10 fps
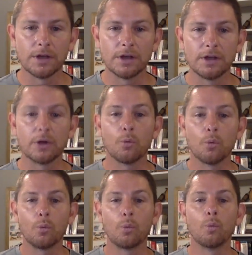You
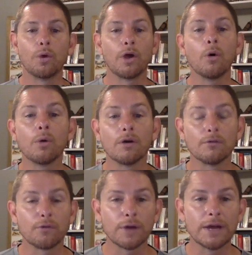know, we all want
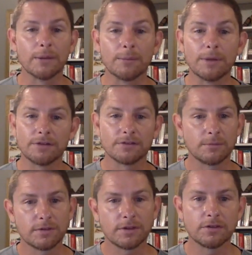freedom. And in
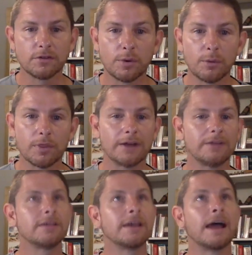some senses, we would like
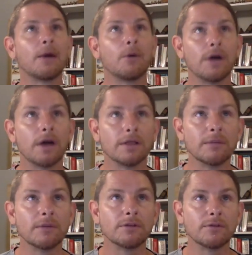to say, I want
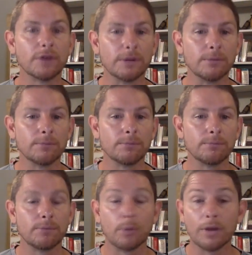unlimited freedom,
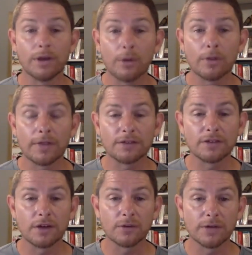but we know that that's
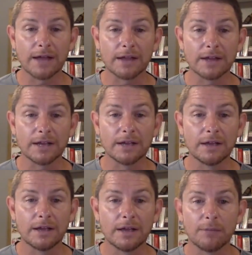not a reality.
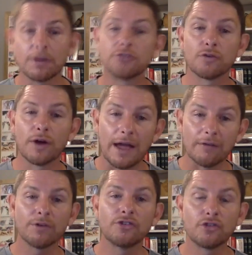Because for
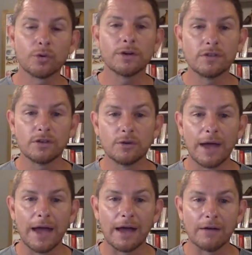every choice that you
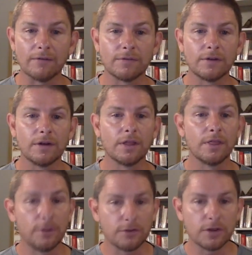have,
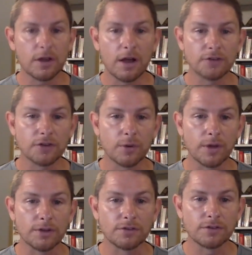there's a
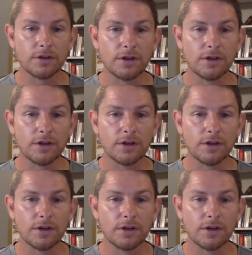consequence.